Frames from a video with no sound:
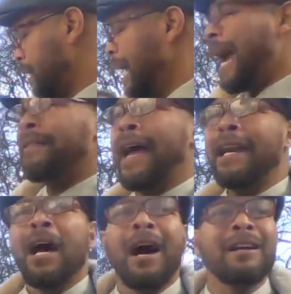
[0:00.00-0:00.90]
And then
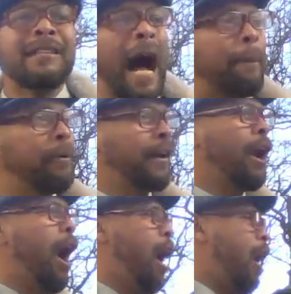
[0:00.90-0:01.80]
on top of it
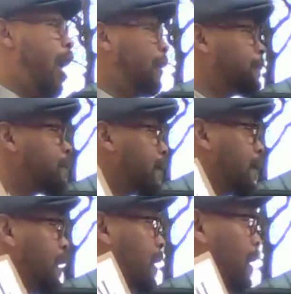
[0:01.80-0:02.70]
all,
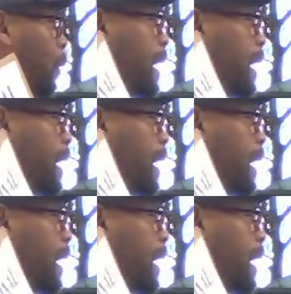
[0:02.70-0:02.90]
what